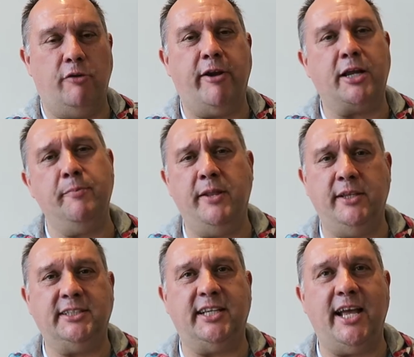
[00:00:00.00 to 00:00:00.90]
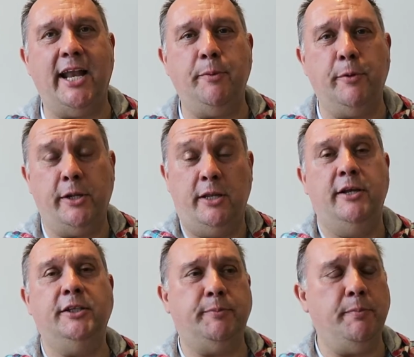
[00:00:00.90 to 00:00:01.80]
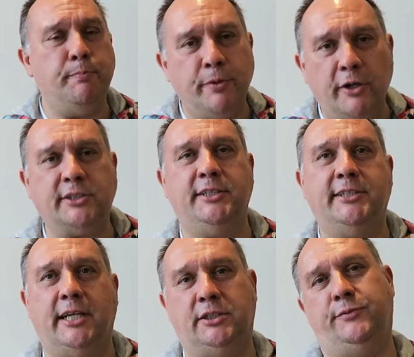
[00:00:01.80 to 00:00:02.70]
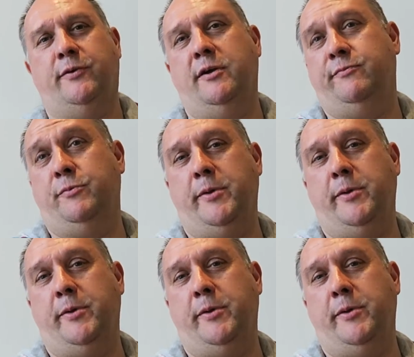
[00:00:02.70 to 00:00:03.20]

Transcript: I recommend this to anybody who personally satisfied with